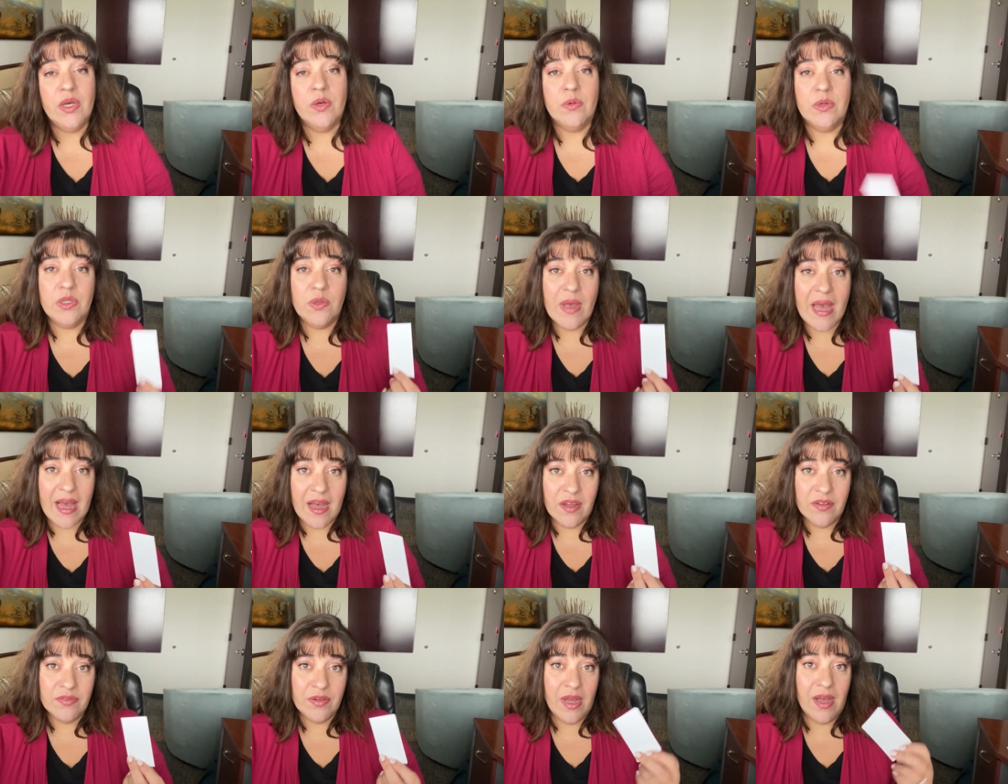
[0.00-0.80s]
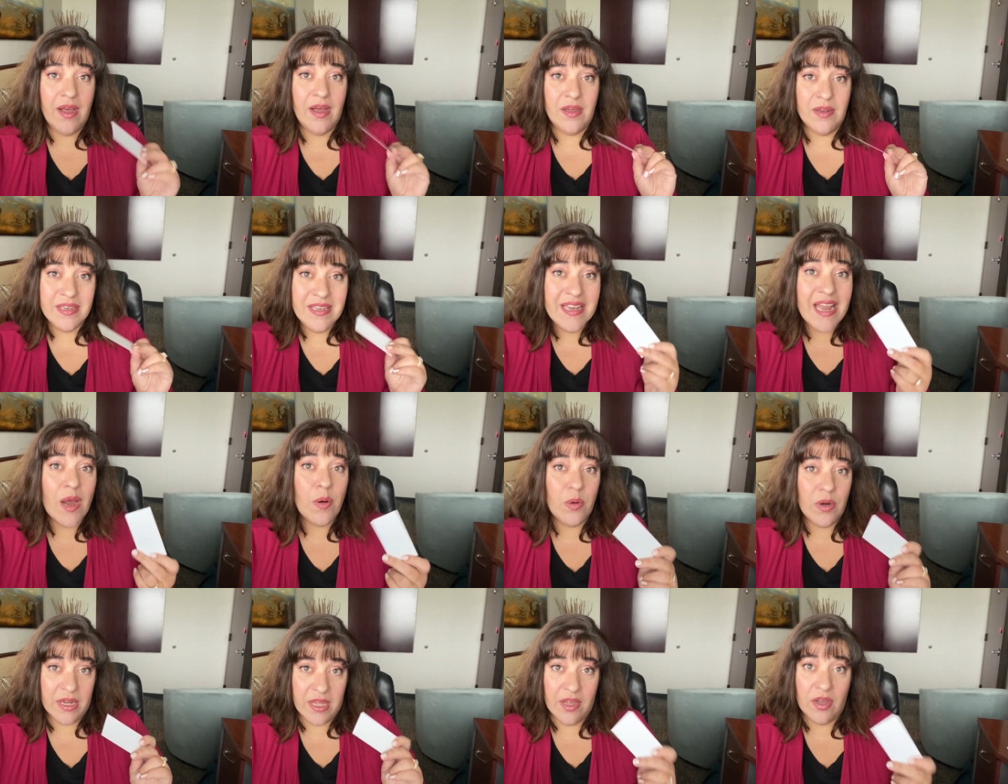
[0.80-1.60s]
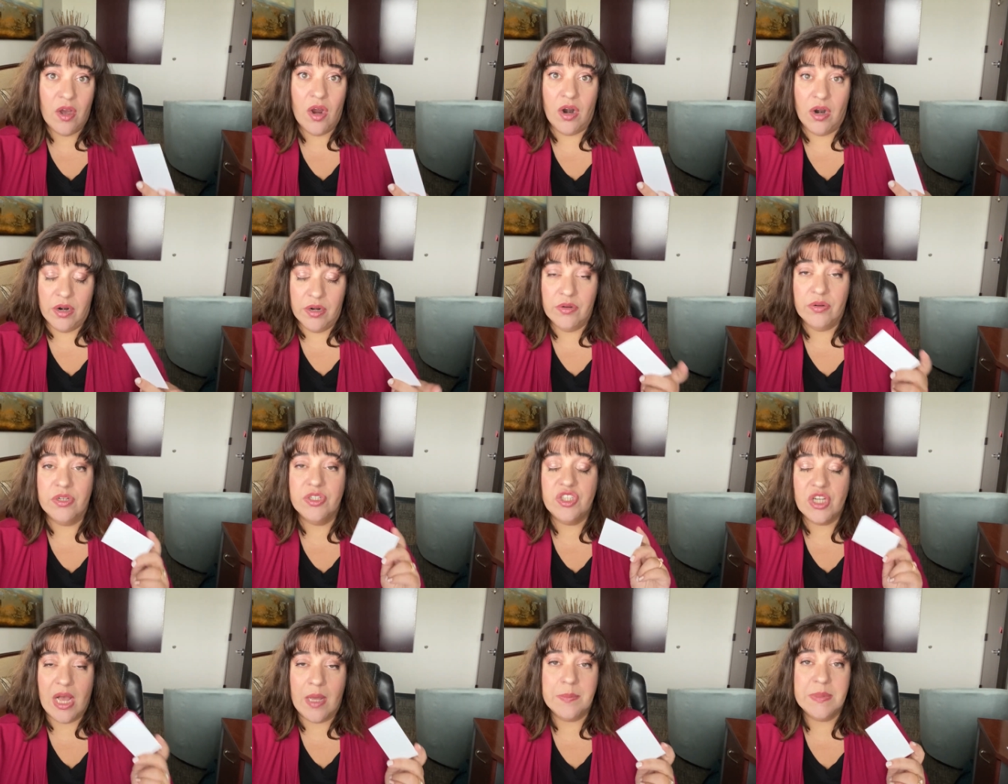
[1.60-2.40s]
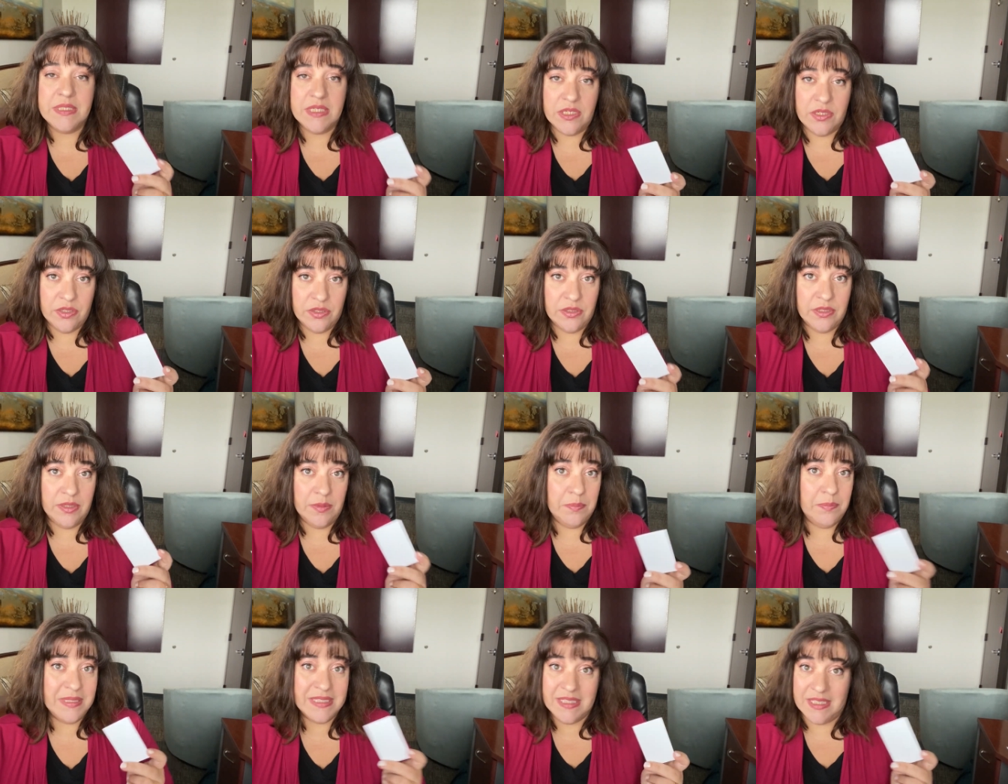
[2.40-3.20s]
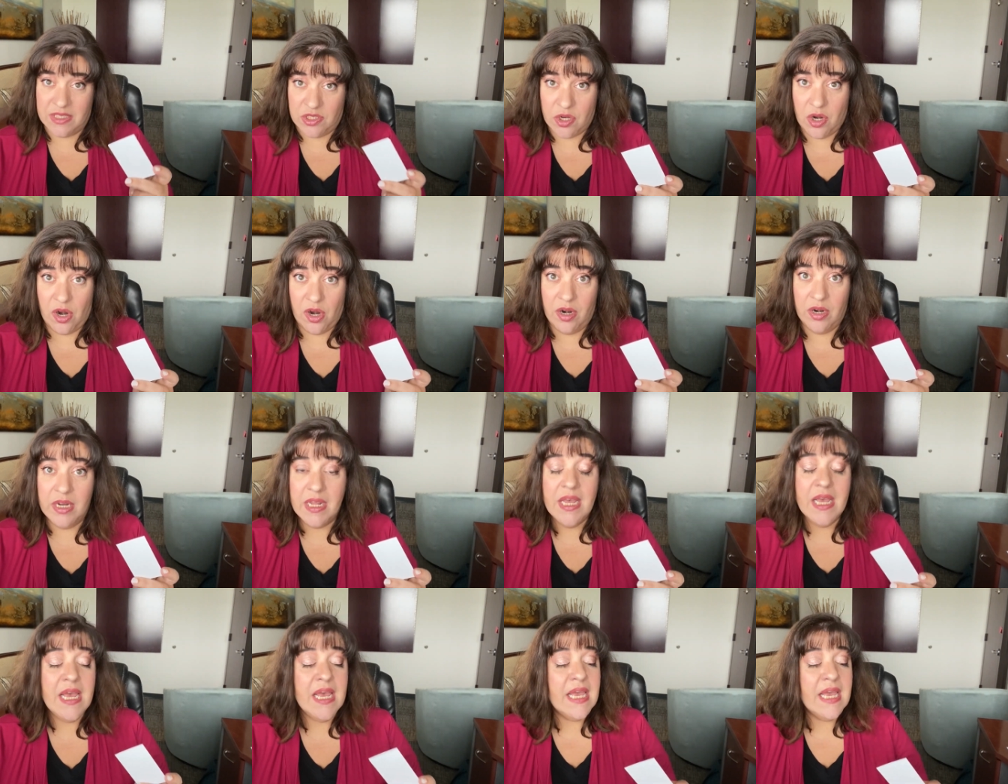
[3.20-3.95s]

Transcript: when you have a networking card or a job seeking business card